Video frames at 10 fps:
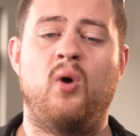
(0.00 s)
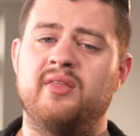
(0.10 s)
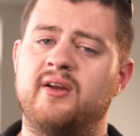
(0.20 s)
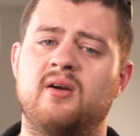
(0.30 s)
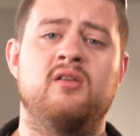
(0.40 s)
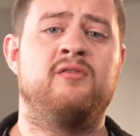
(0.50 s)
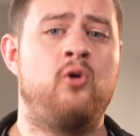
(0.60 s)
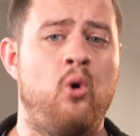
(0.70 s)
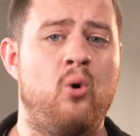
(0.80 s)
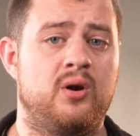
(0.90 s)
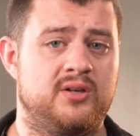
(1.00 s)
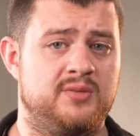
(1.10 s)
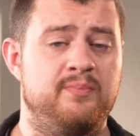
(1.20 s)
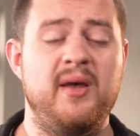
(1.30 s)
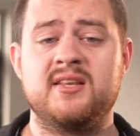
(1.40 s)
While there are, of course,
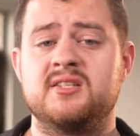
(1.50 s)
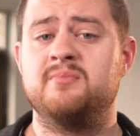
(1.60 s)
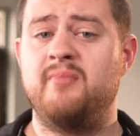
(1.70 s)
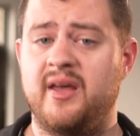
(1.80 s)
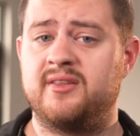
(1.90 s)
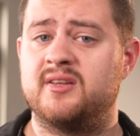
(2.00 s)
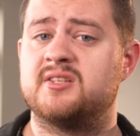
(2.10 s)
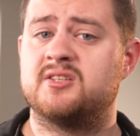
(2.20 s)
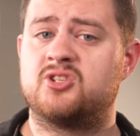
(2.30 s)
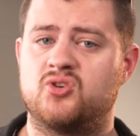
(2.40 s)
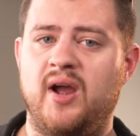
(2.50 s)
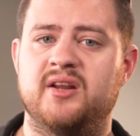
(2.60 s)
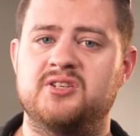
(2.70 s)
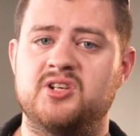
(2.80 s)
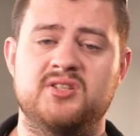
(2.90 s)
best methods and
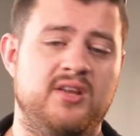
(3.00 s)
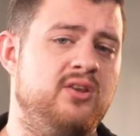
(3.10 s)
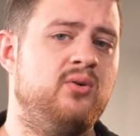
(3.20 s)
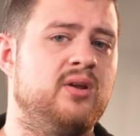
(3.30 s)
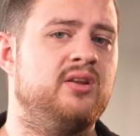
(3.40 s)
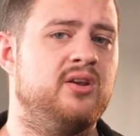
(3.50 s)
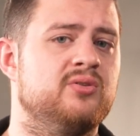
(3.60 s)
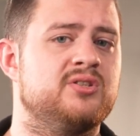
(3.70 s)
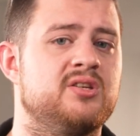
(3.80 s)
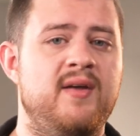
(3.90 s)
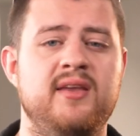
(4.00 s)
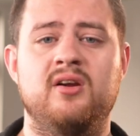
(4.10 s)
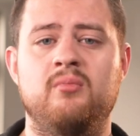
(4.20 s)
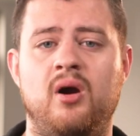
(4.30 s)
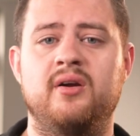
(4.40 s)
strategies that you can use to make
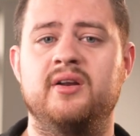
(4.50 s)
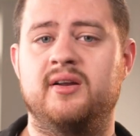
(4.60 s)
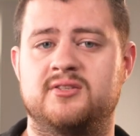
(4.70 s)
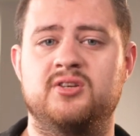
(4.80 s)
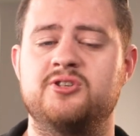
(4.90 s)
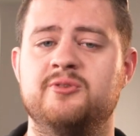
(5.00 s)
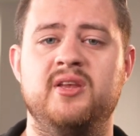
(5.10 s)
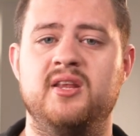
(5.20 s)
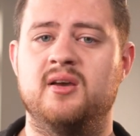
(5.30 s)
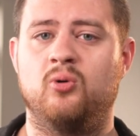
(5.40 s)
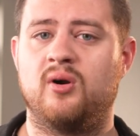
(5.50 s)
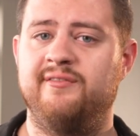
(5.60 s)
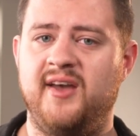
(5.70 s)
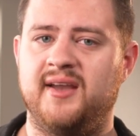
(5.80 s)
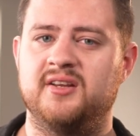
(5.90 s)
your marketing on social media more
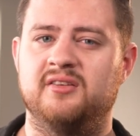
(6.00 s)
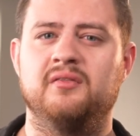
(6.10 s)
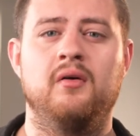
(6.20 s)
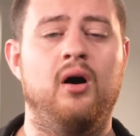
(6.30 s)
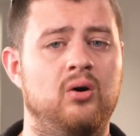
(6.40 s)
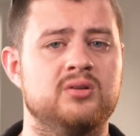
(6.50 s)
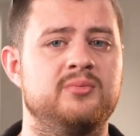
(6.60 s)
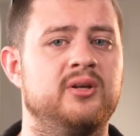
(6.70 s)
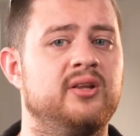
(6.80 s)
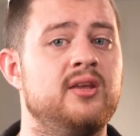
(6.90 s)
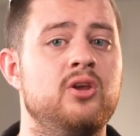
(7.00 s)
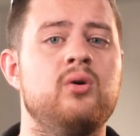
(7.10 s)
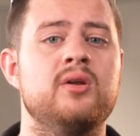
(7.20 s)
effective, ultimately, you